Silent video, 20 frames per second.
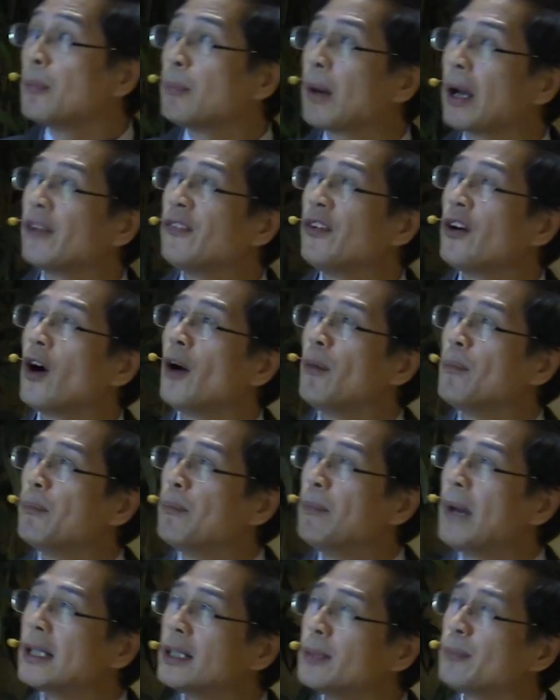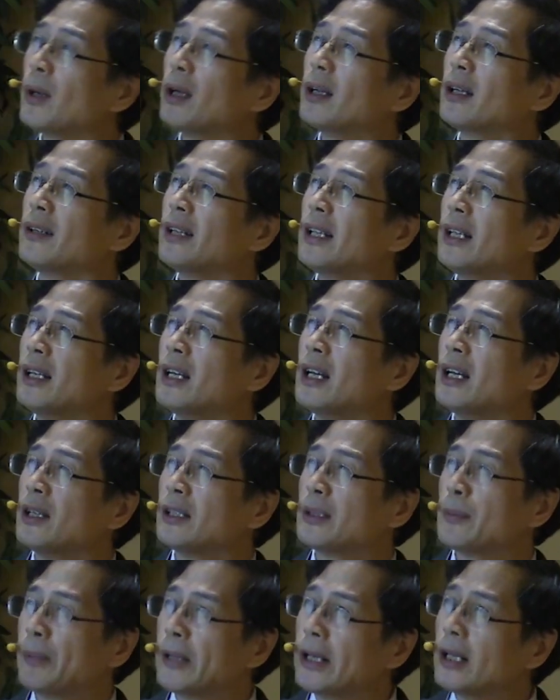But for mass mercury,
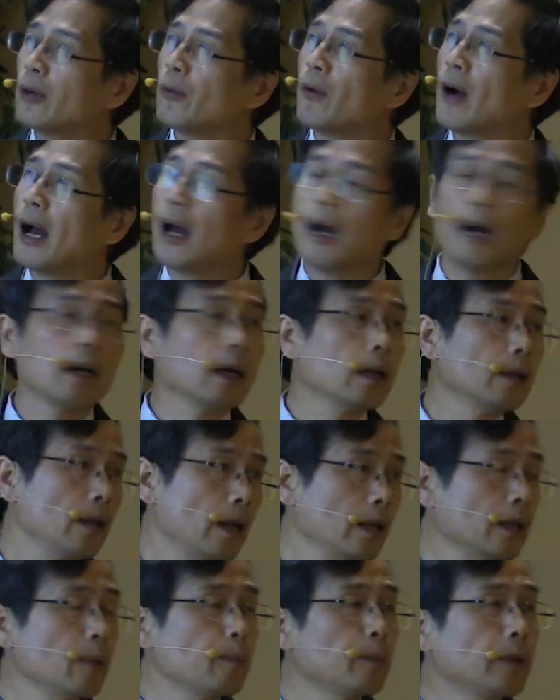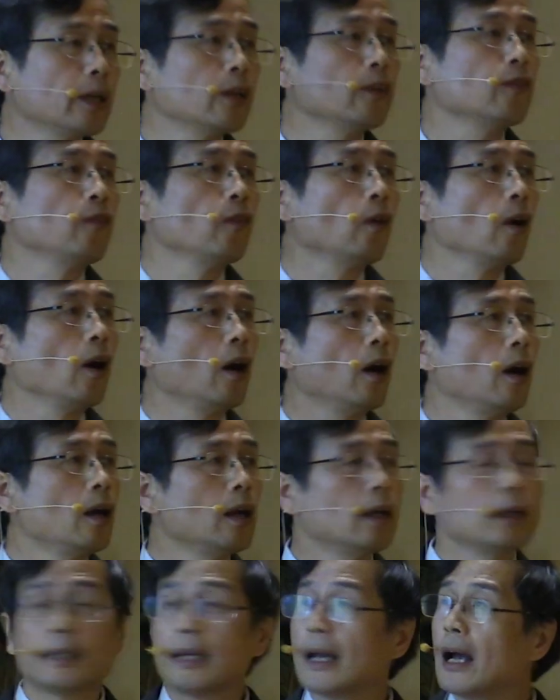peak 1 and the peak 4
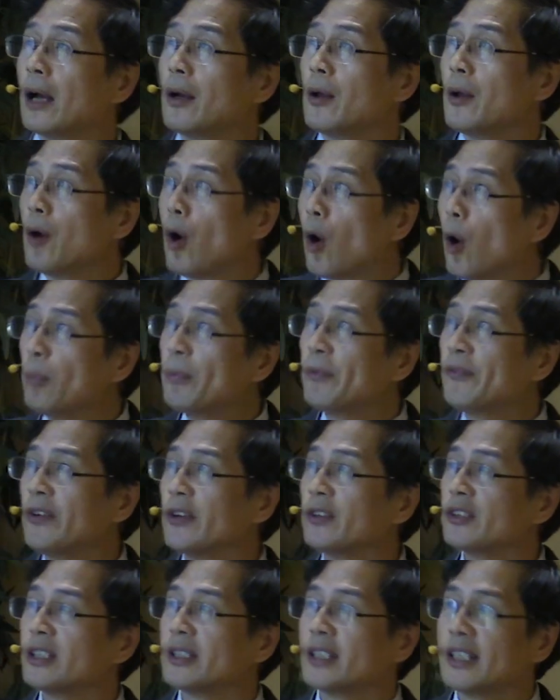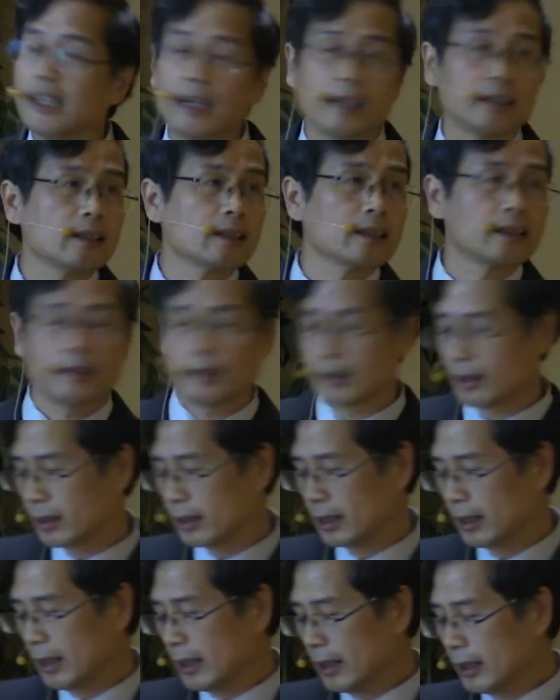their OP-fields change.
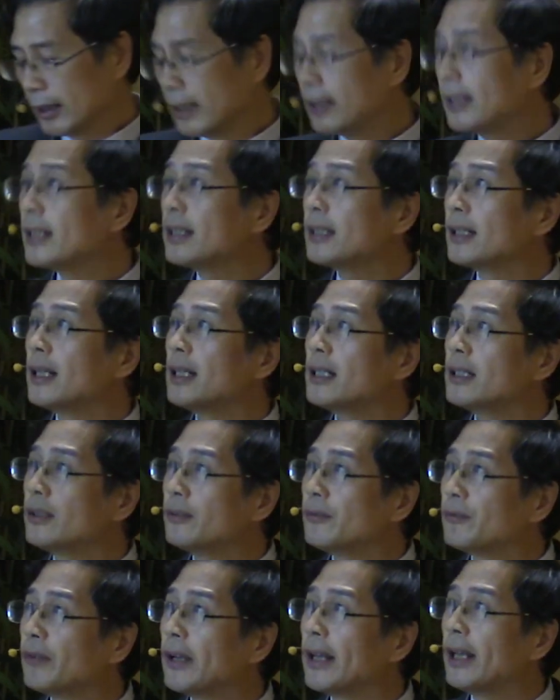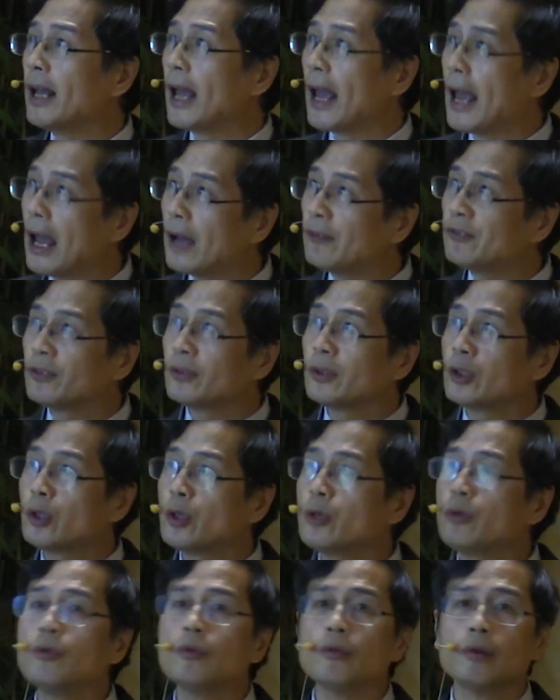In this case, we have
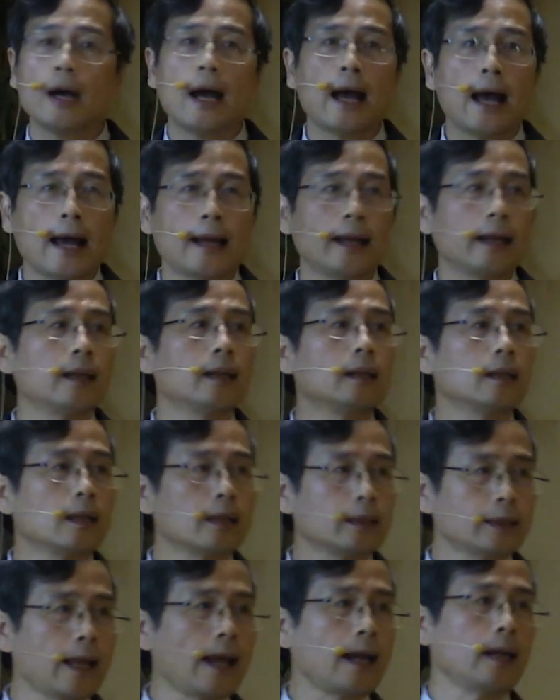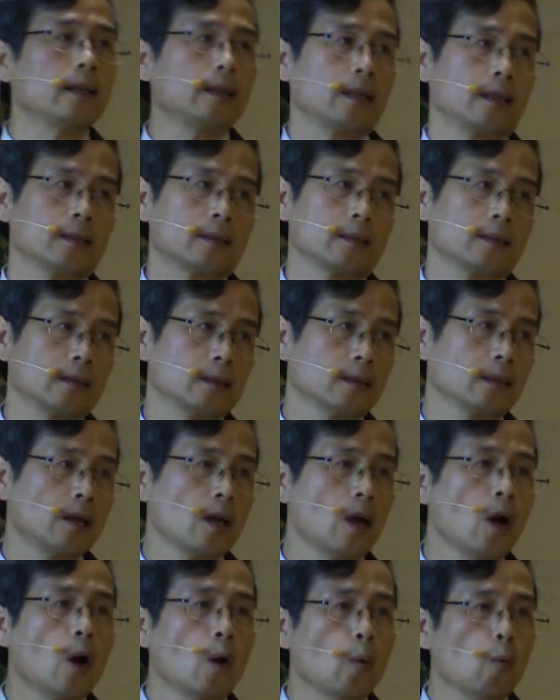two analytical techniques.
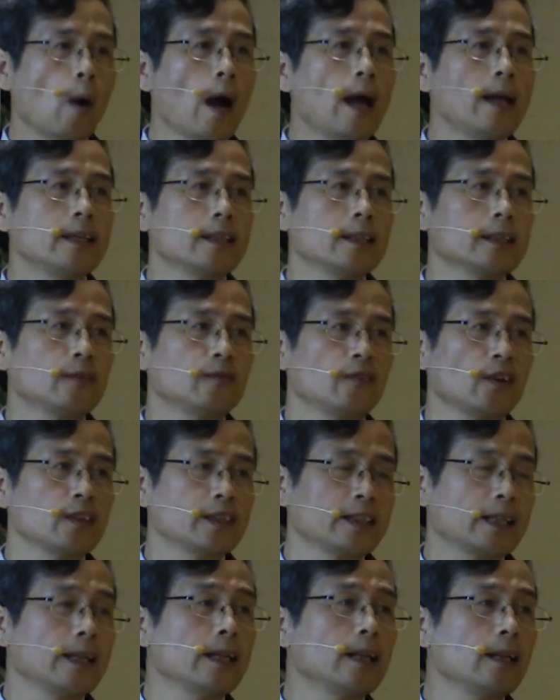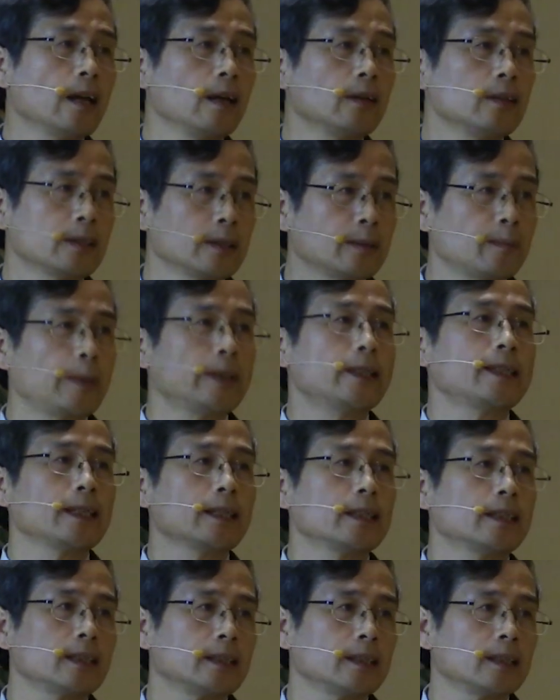One is for cylinder
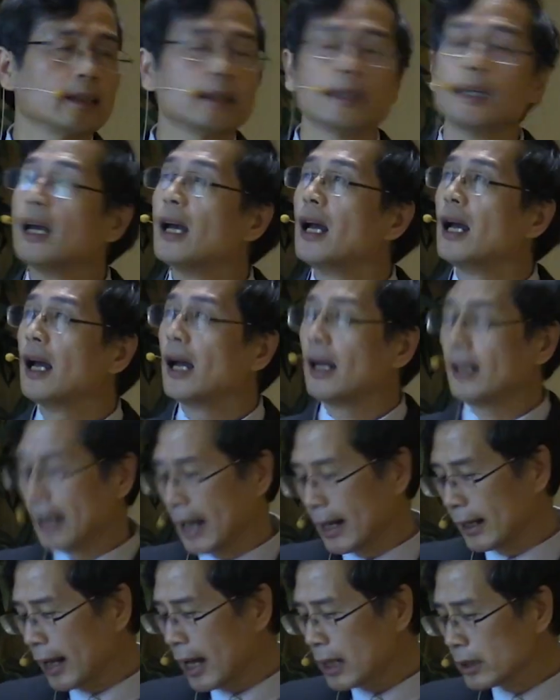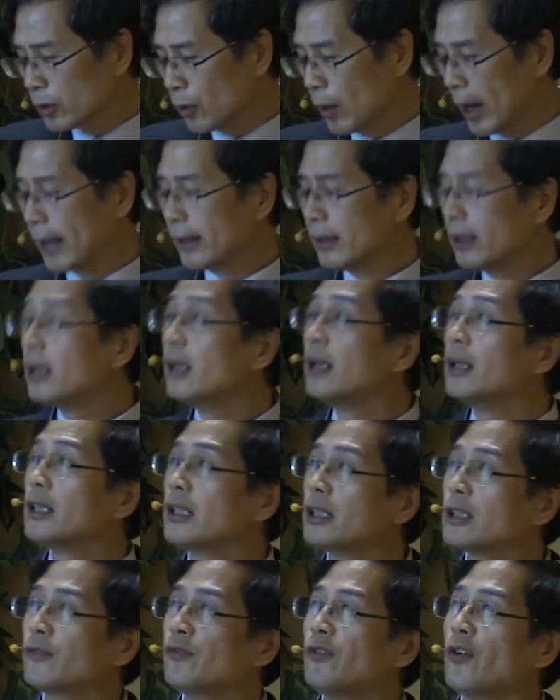speciation, and another one
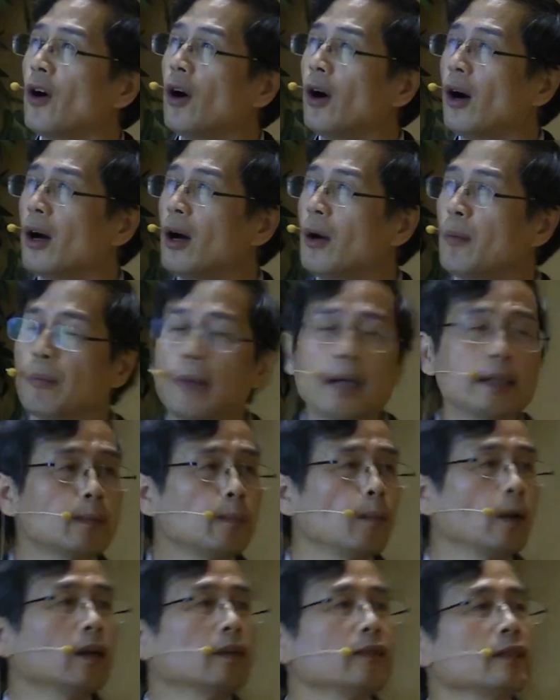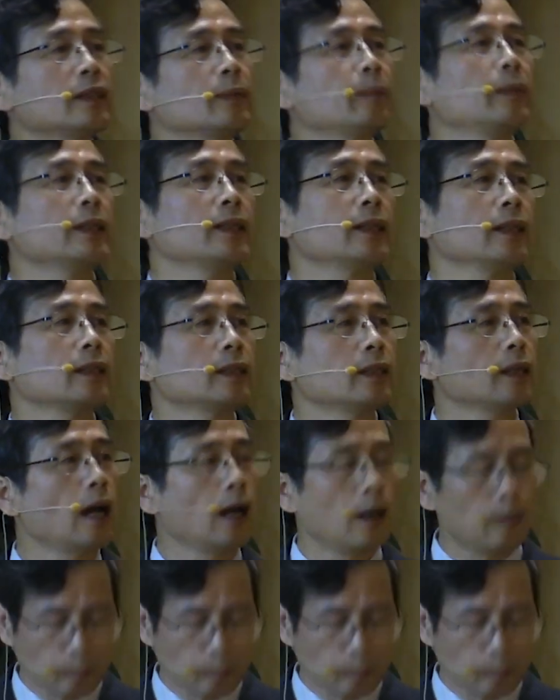is for mass mercury speciation.